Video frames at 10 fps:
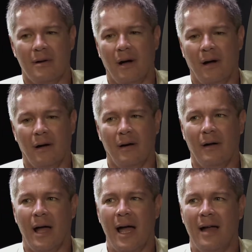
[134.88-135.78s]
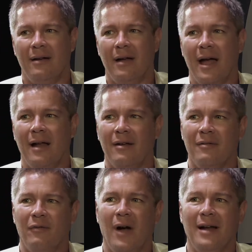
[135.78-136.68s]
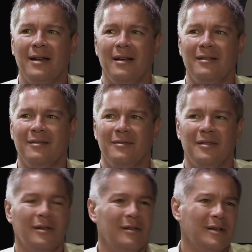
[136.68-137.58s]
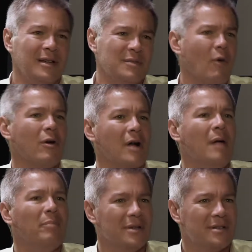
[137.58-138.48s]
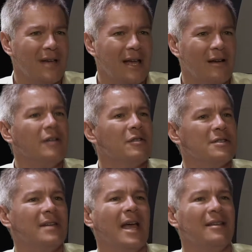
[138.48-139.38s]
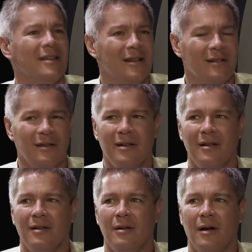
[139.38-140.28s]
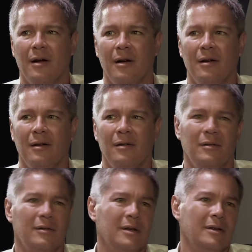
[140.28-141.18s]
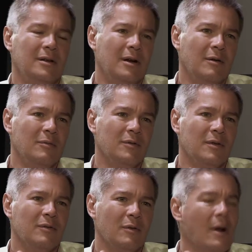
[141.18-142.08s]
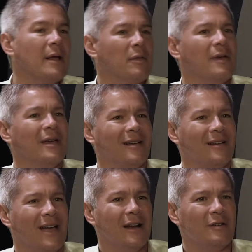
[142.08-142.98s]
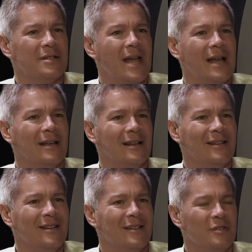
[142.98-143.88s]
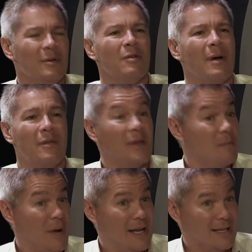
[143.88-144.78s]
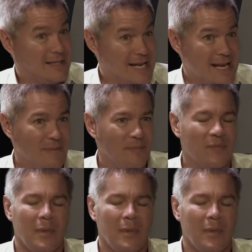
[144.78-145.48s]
and finding his moral compass and understanding the right thing and understanding doing the right thing by his team.